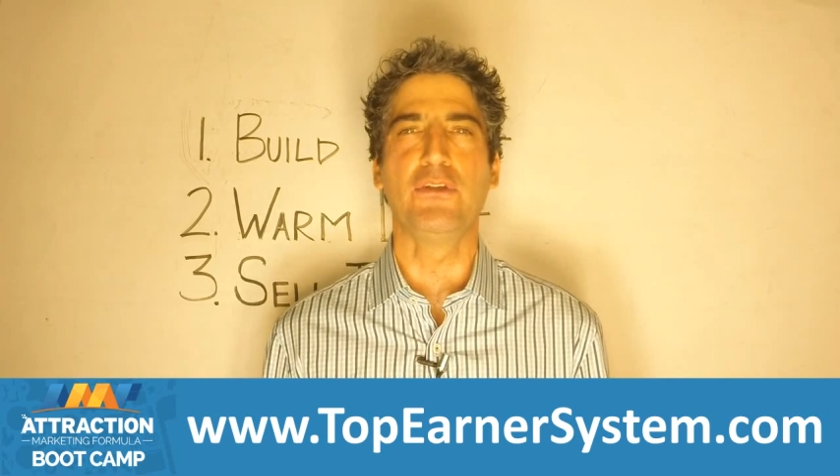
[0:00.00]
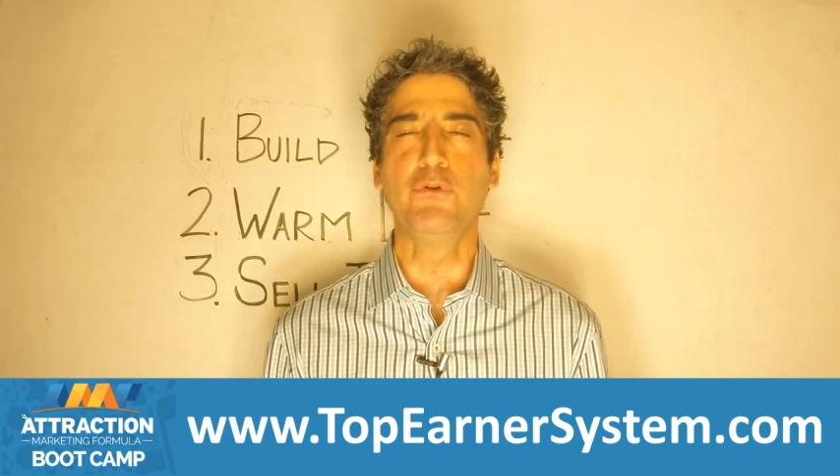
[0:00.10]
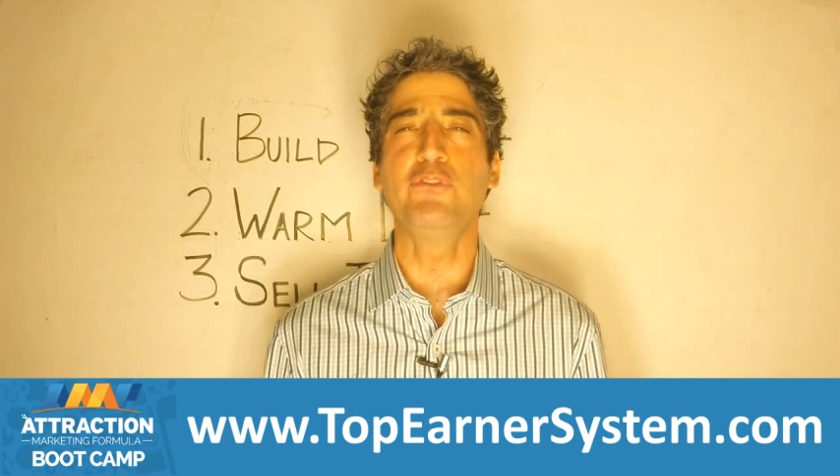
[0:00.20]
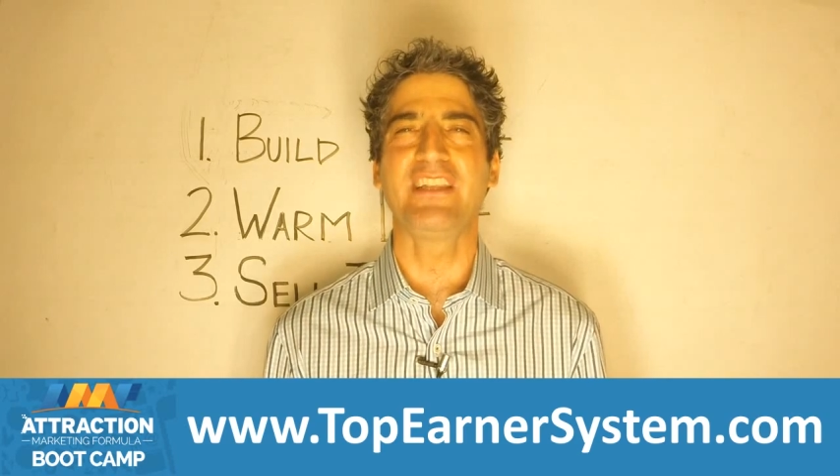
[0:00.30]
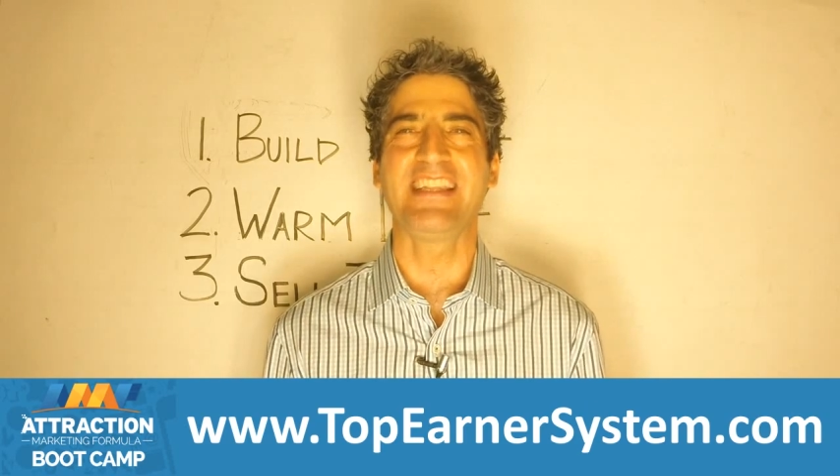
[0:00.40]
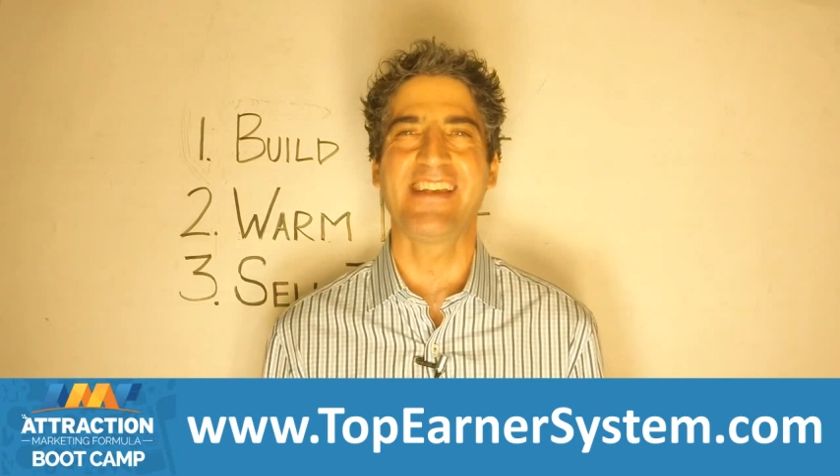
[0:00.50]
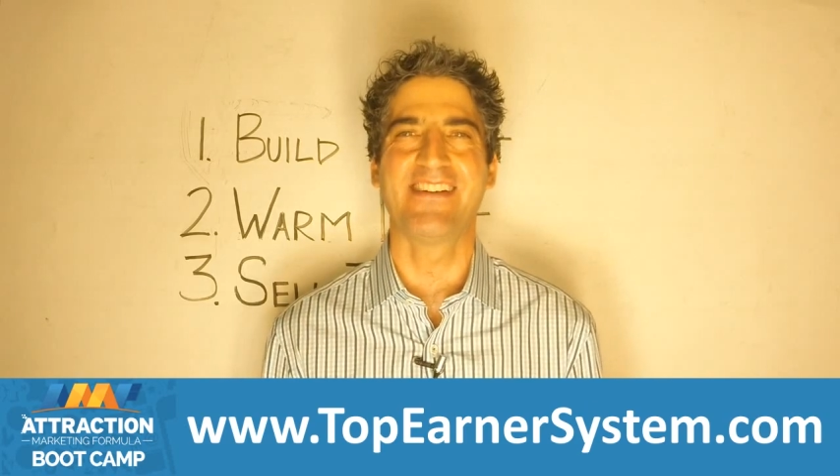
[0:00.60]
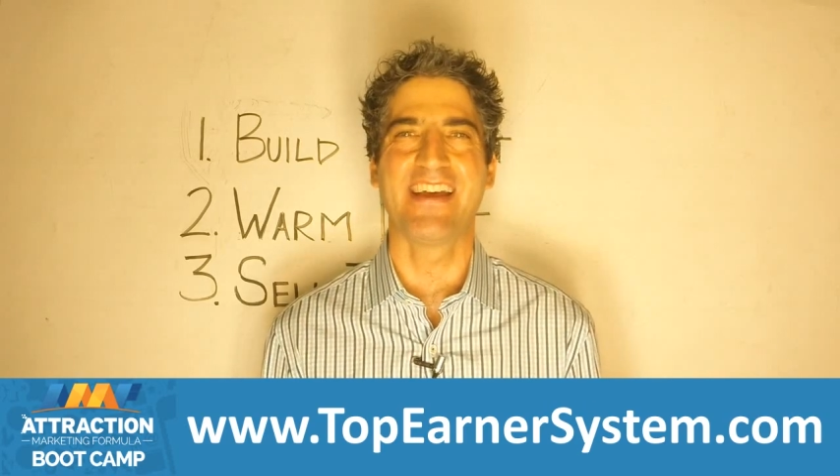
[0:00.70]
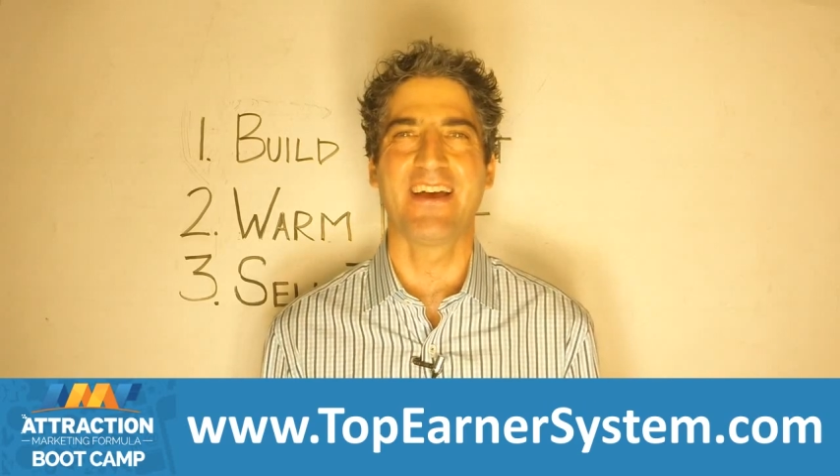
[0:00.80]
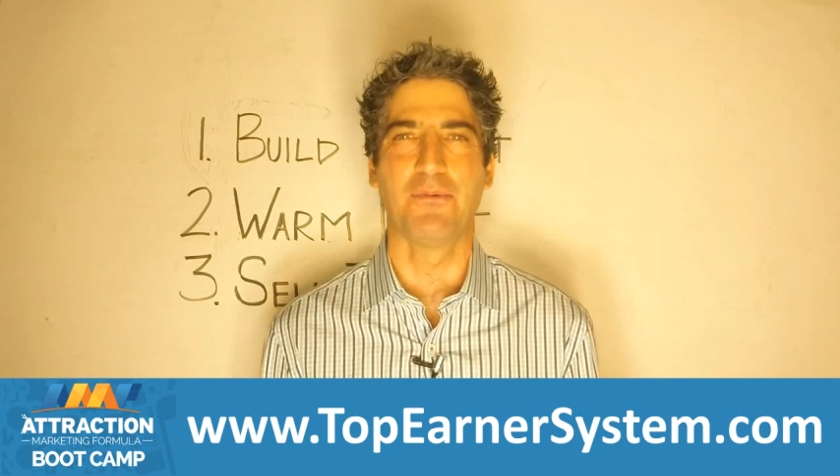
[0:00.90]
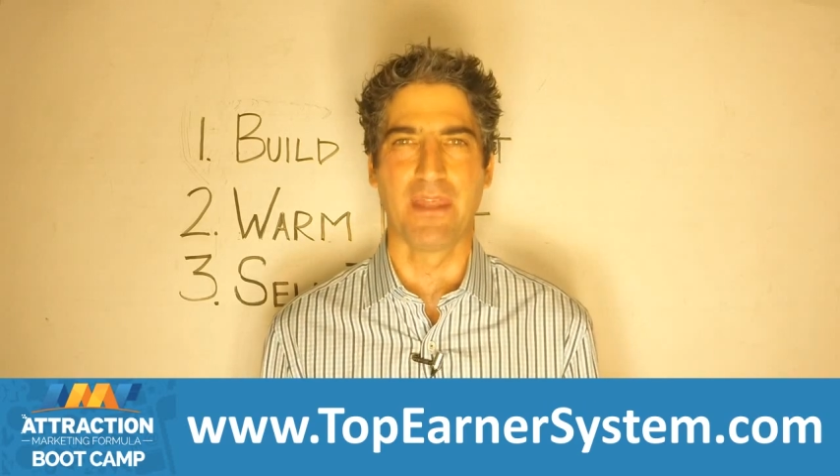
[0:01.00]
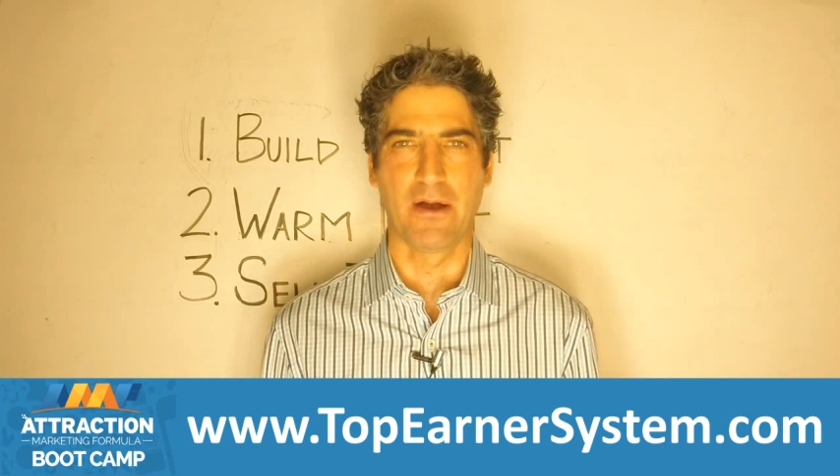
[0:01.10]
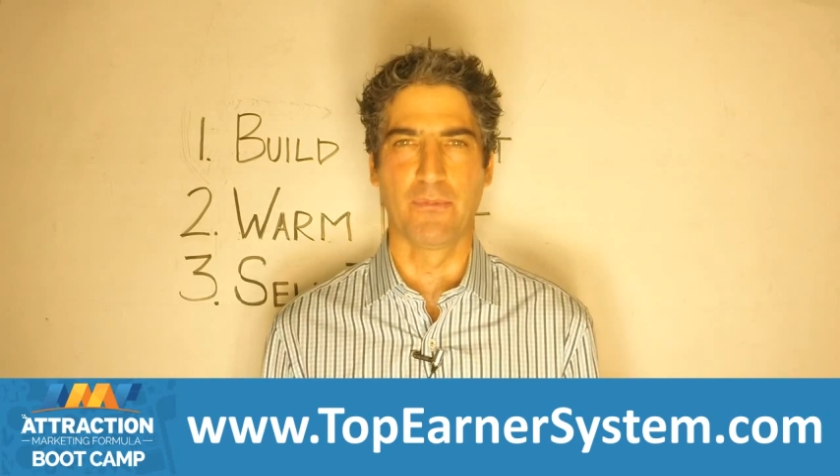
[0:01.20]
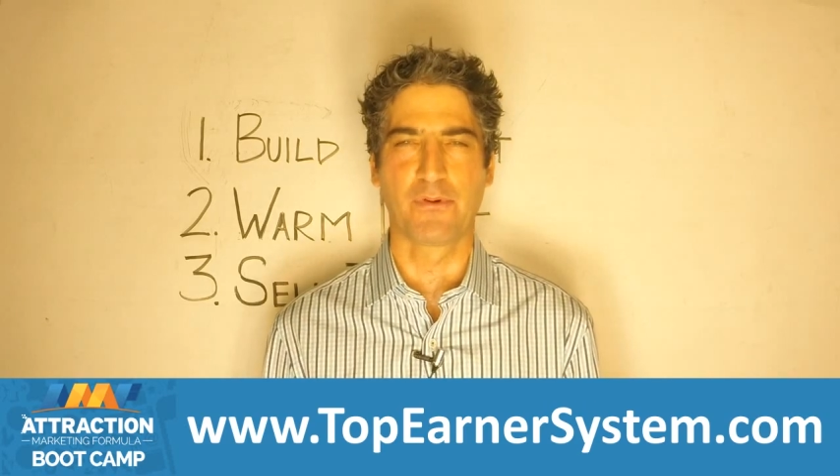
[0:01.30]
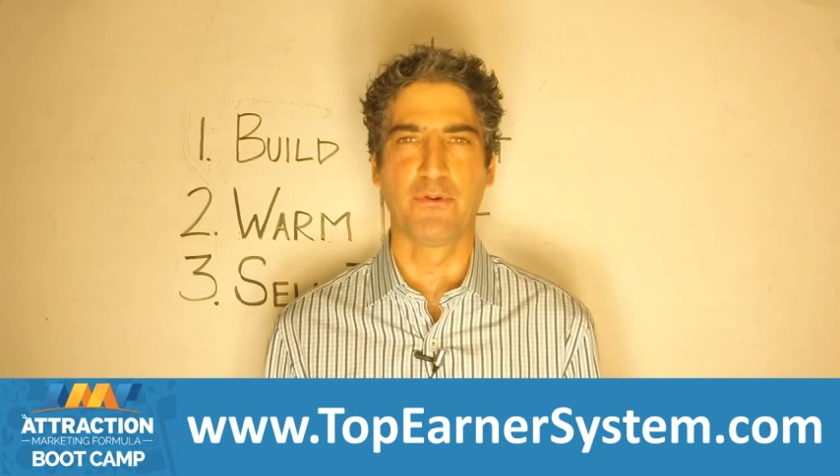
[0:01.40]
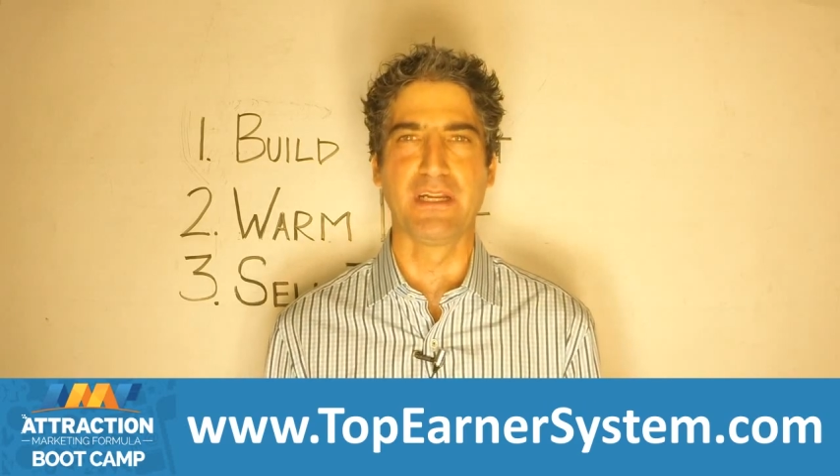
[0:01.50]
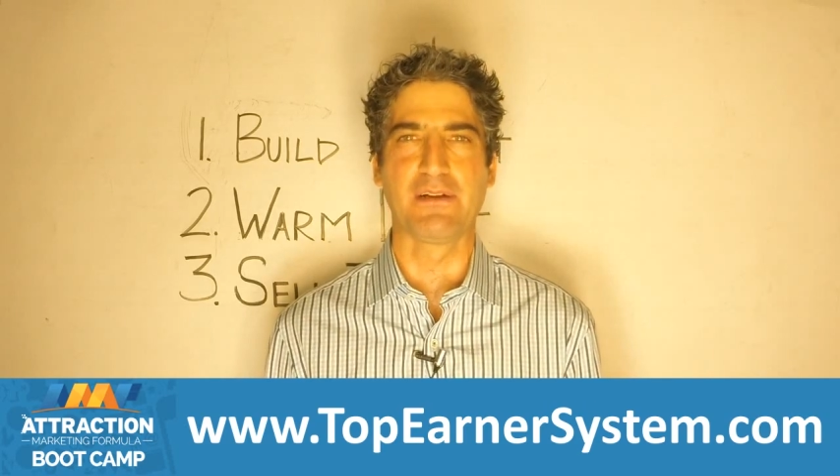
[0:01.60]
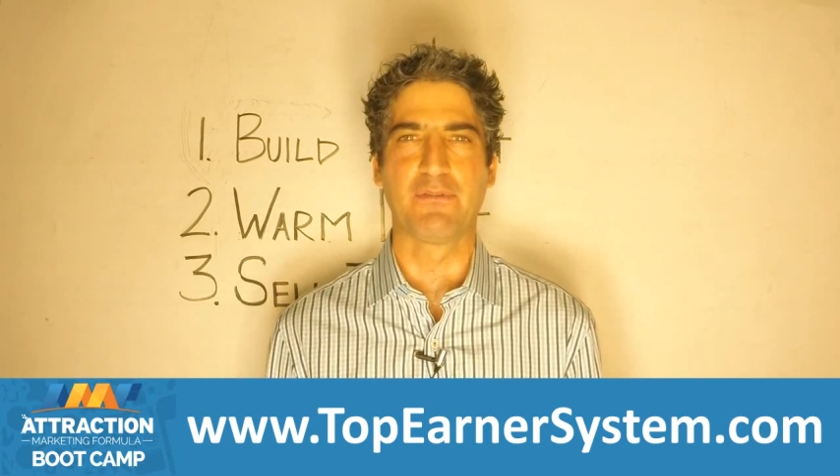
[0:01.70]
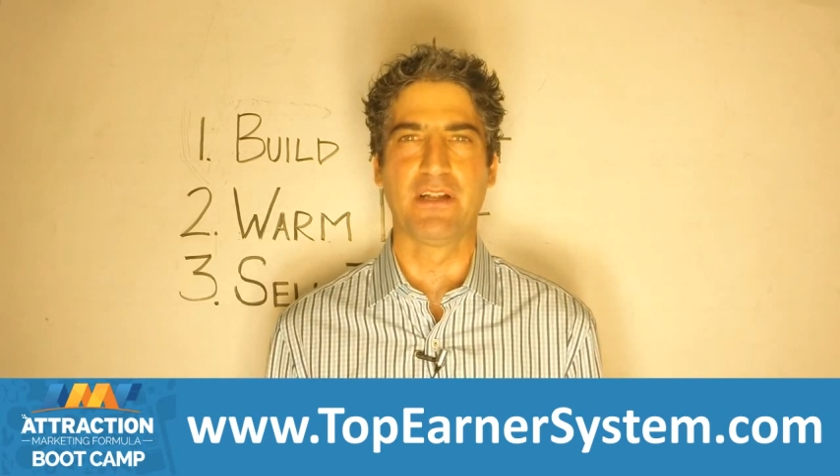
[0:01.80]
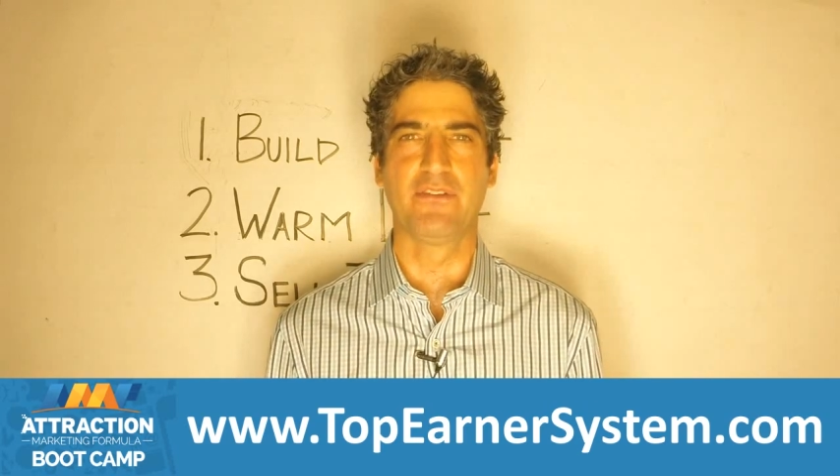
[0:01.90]
using the internet without
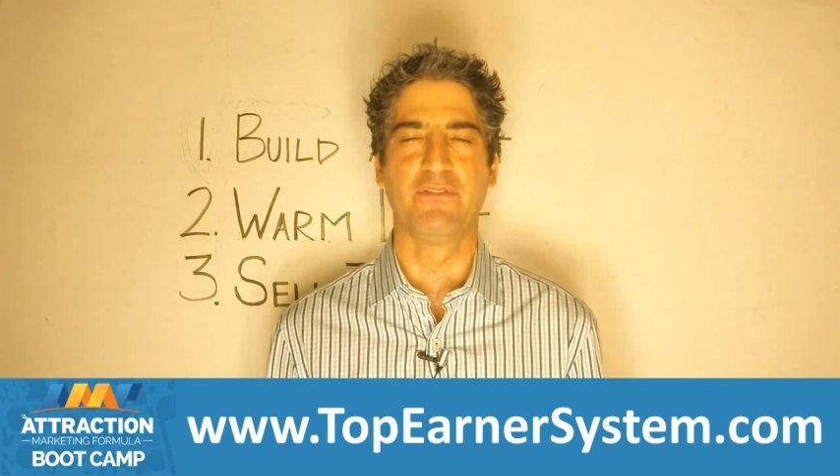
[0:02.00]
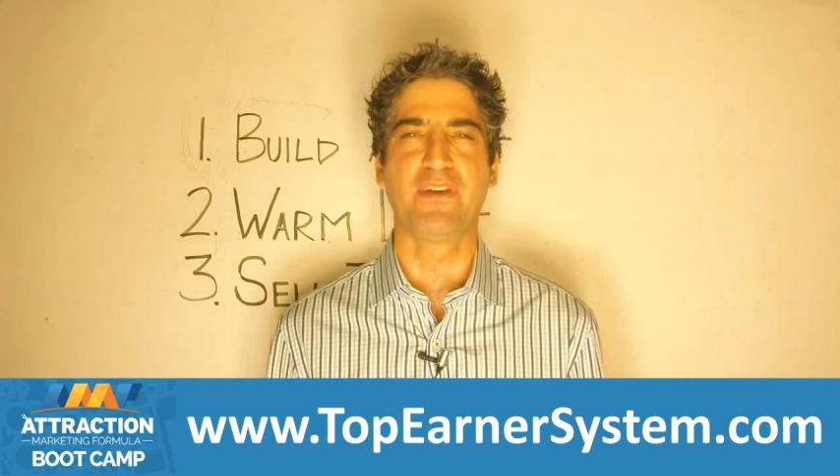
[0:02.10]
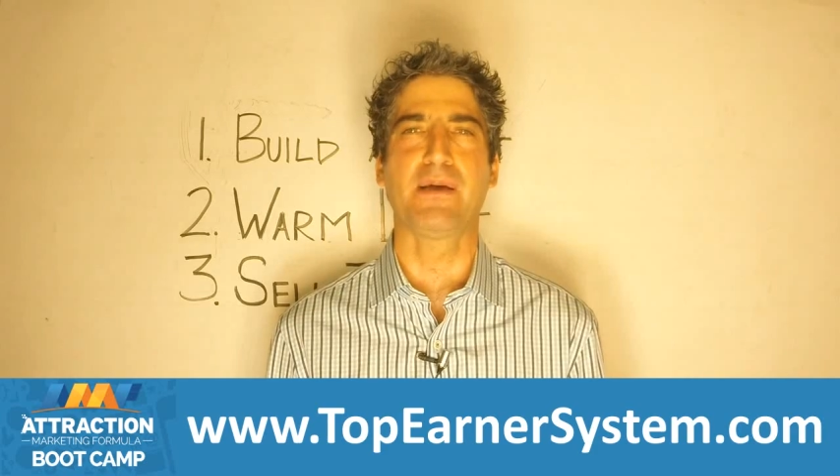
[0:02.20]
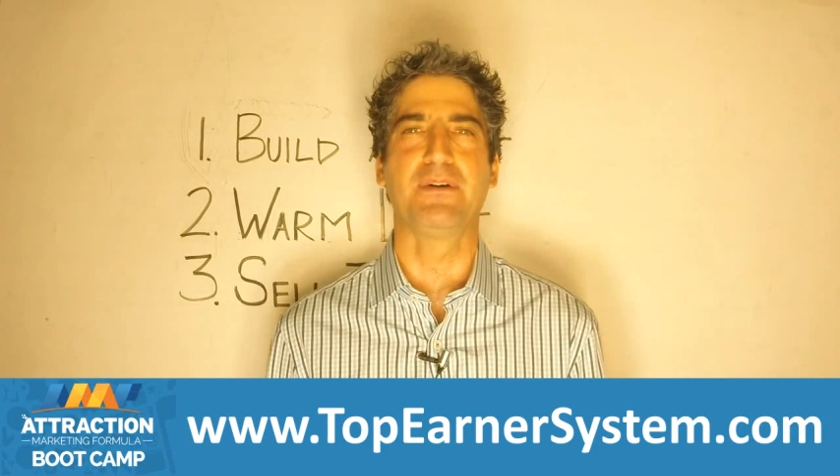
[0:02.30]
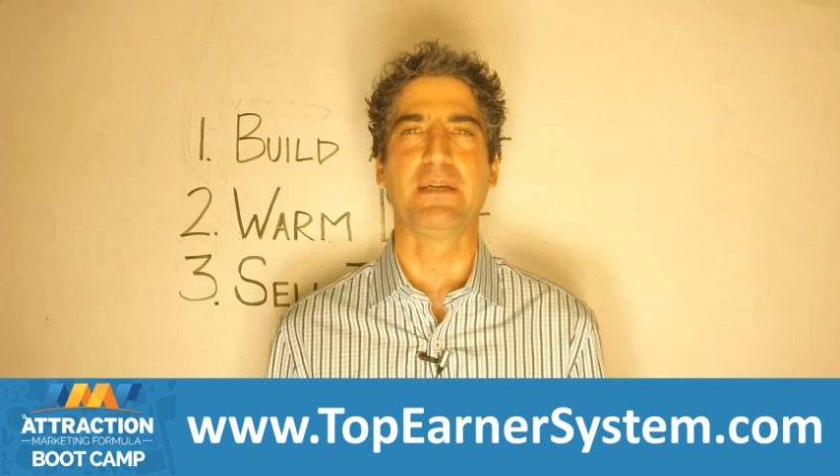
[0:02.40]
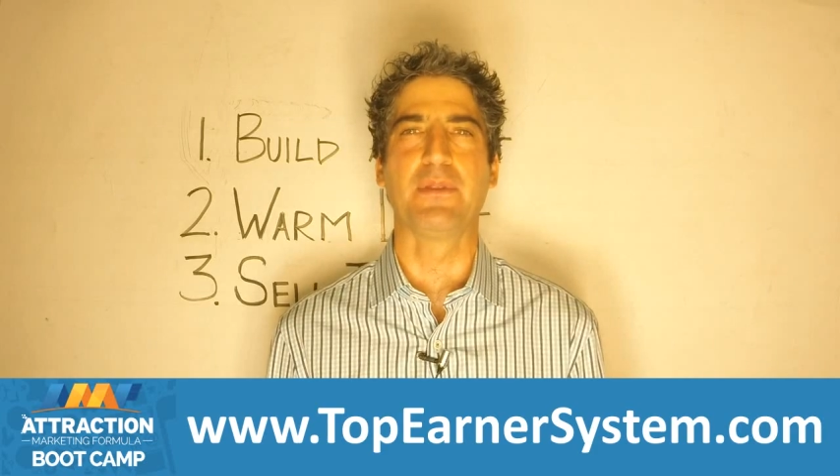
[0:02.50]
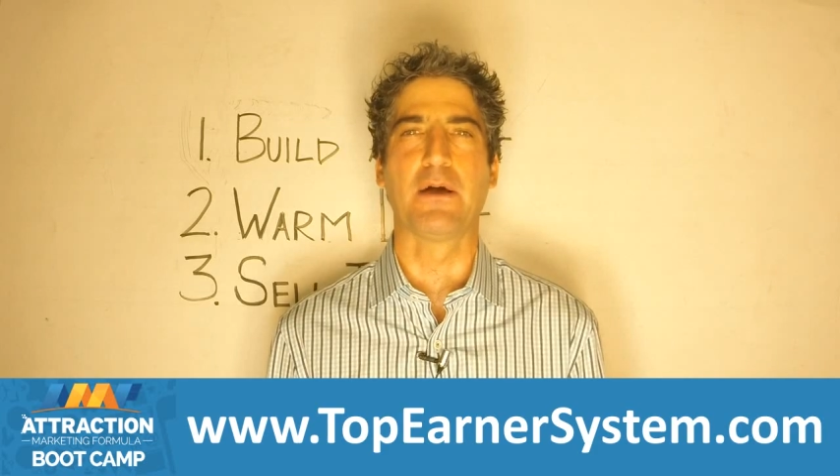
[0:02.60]
recruiting friends and family,